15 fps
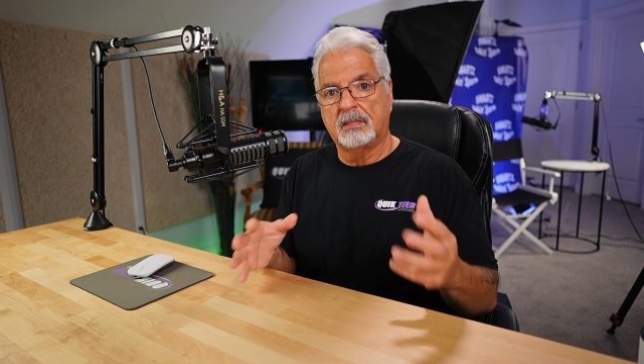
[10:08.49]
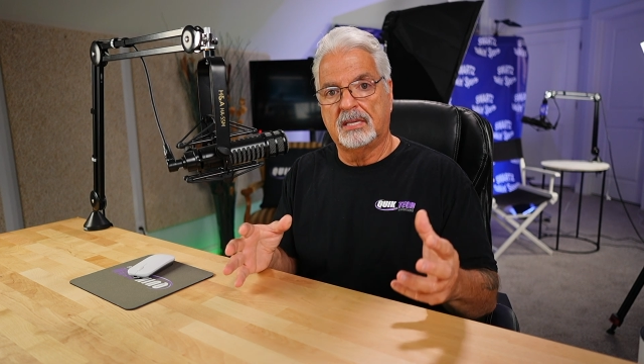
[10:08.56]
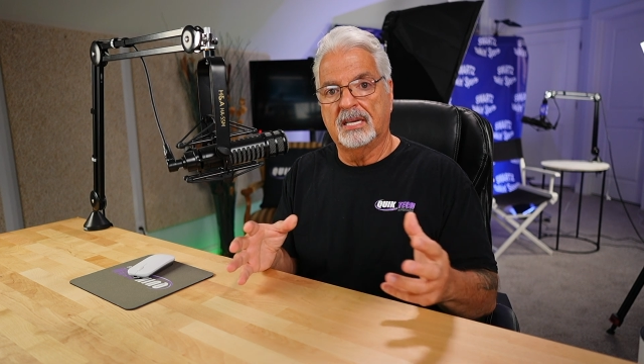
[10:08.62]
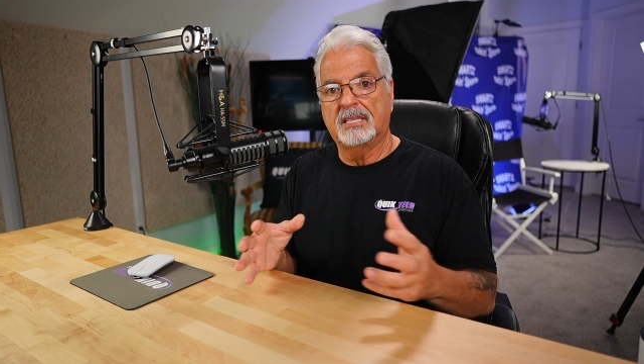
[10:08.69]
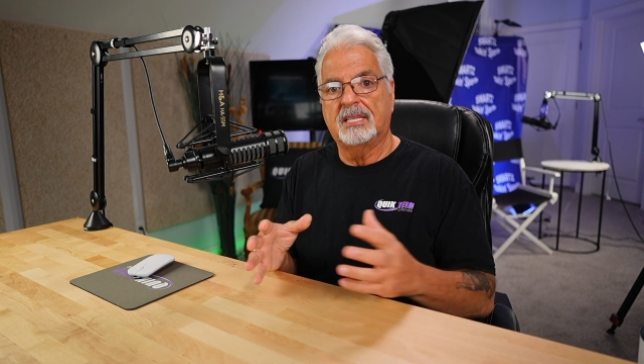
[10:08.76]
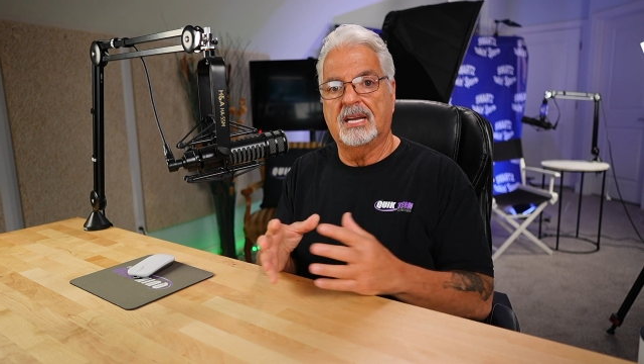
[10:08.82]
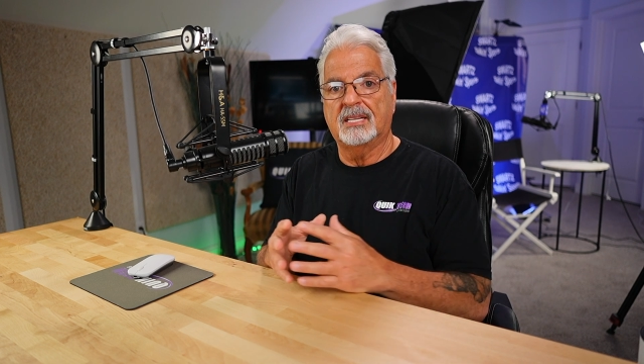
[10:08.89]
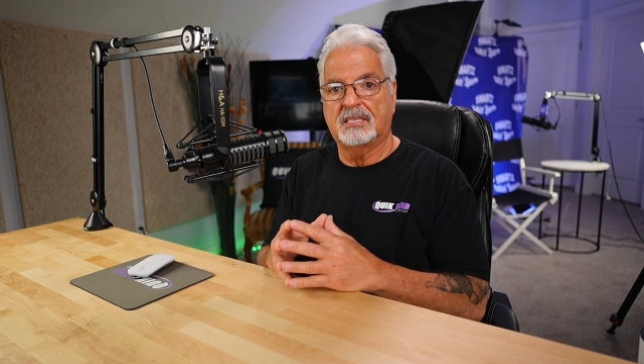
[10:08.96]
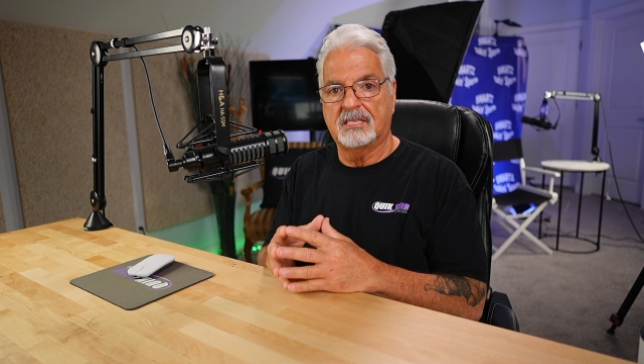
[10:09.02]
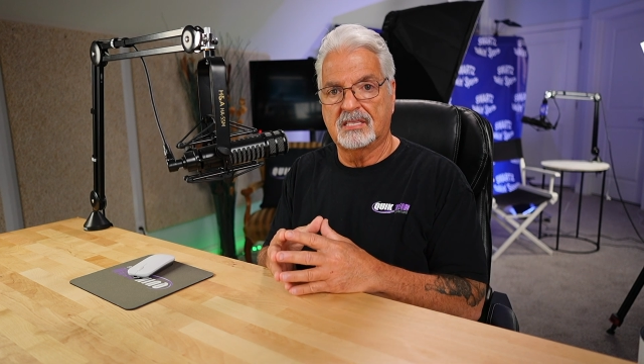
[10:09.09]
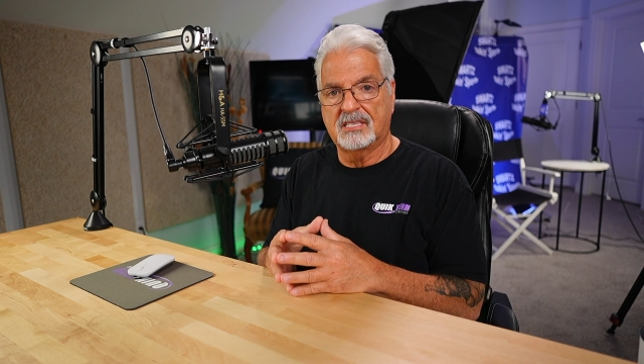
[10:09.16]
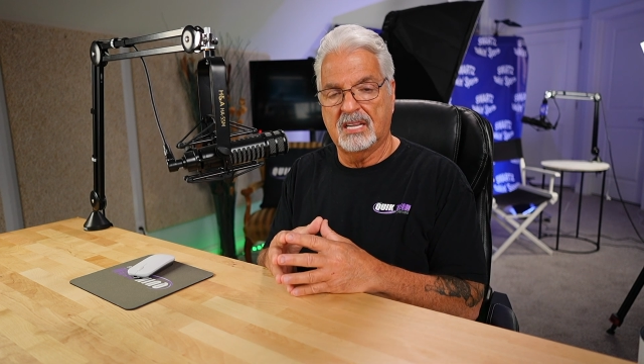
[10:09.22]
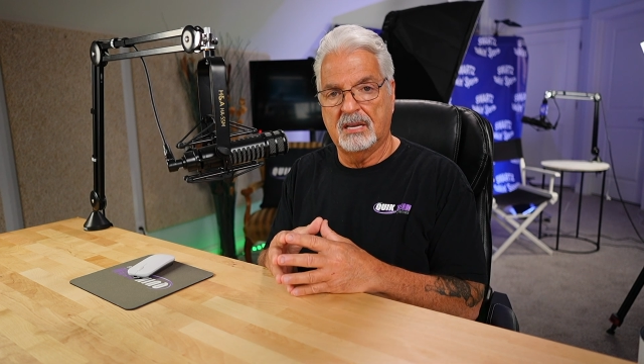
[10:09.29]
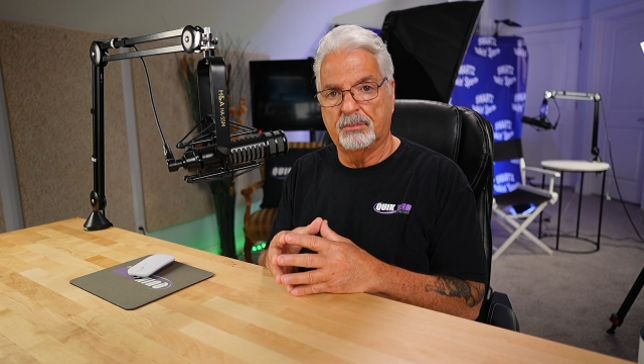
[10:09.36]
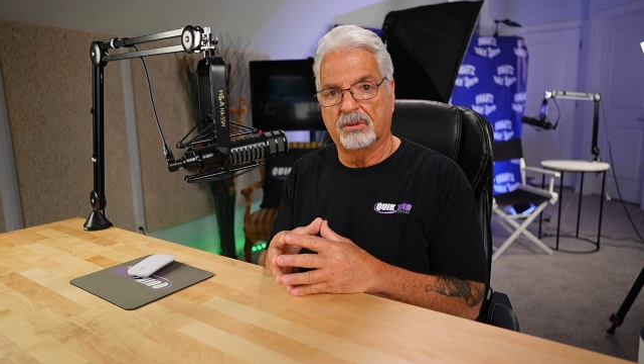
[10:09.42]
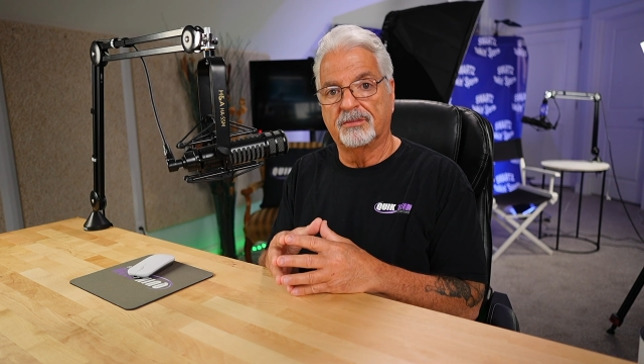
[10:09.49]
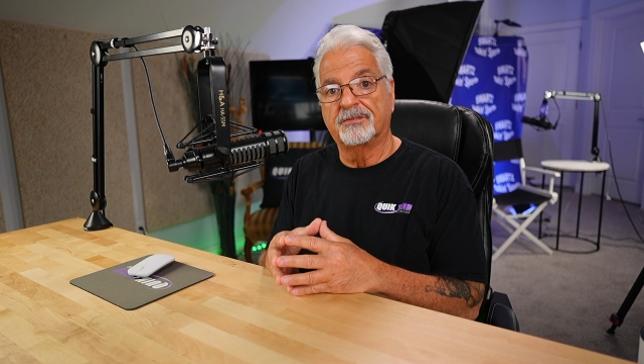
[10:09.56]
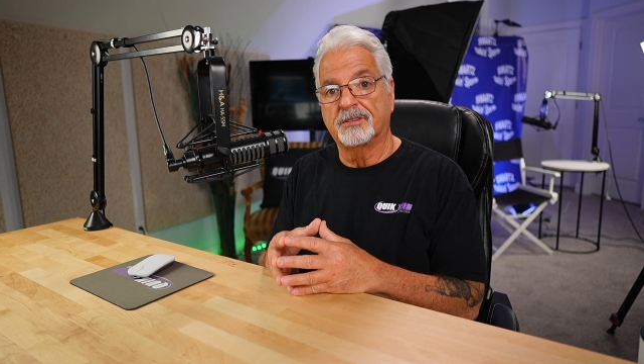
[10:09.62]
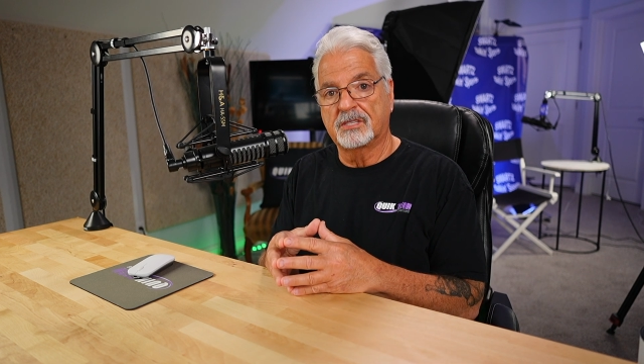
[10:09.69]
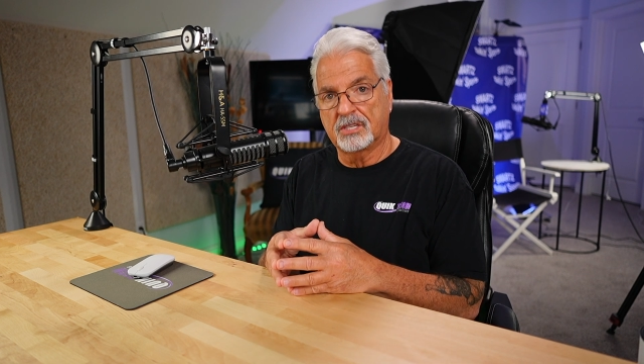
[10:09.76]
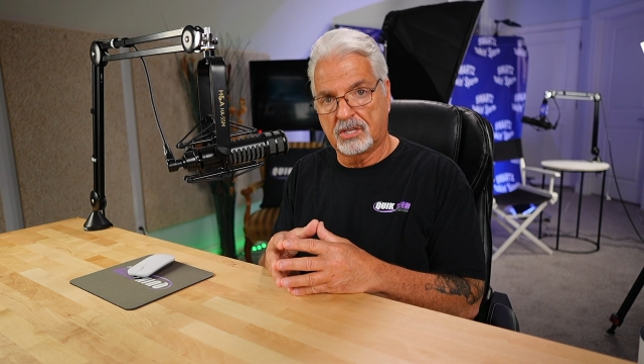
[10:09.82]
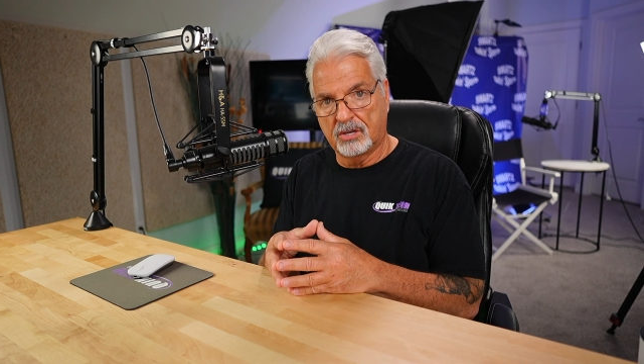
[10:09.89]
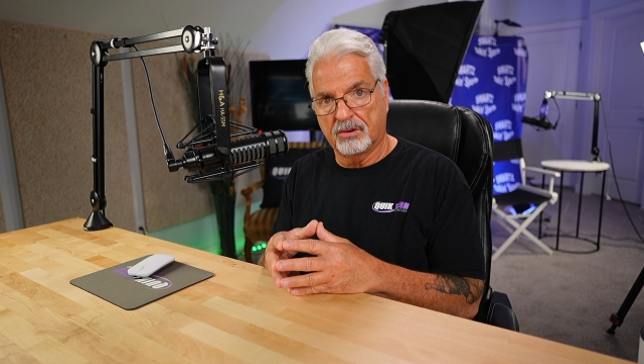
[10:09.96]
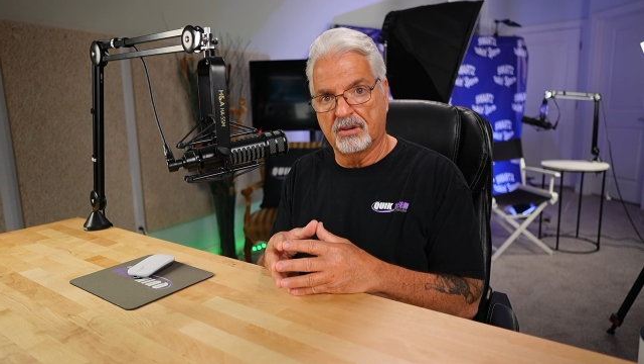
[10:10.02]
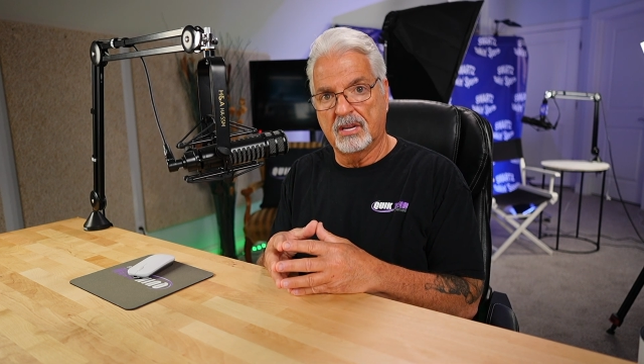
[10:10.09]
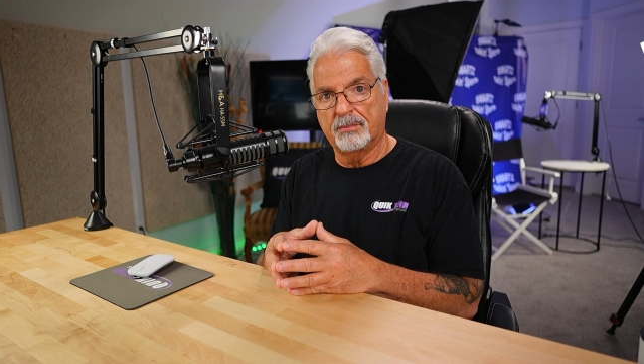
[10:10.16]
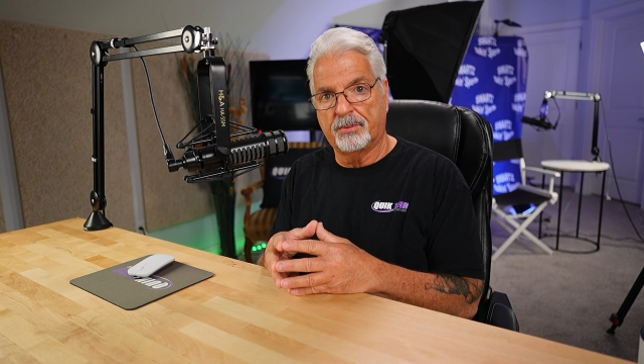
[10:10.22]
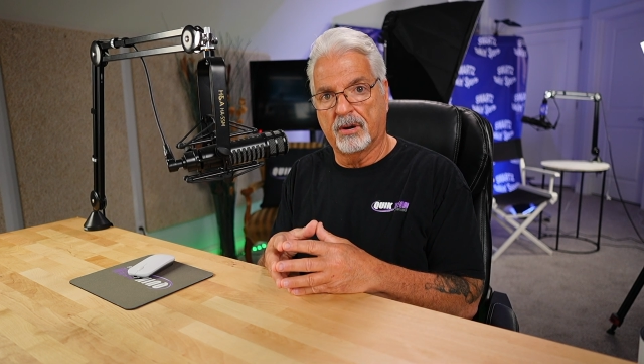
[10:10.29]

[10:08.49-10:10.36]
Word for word: get that disabled for security